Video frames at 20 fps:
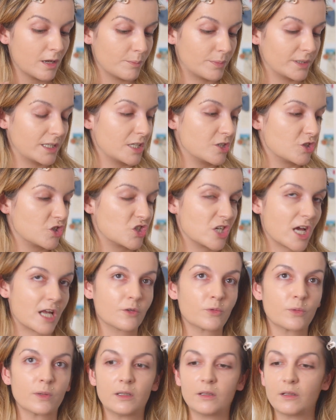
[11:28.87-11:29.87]
But in
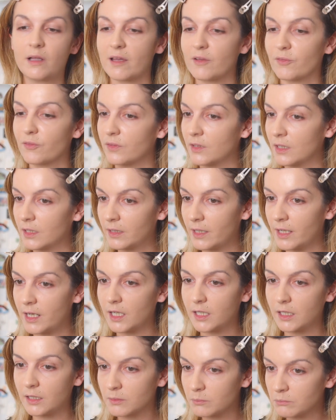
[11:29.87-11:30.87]
general, I feel
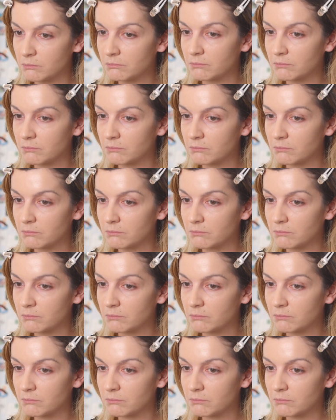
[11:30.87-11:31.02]
like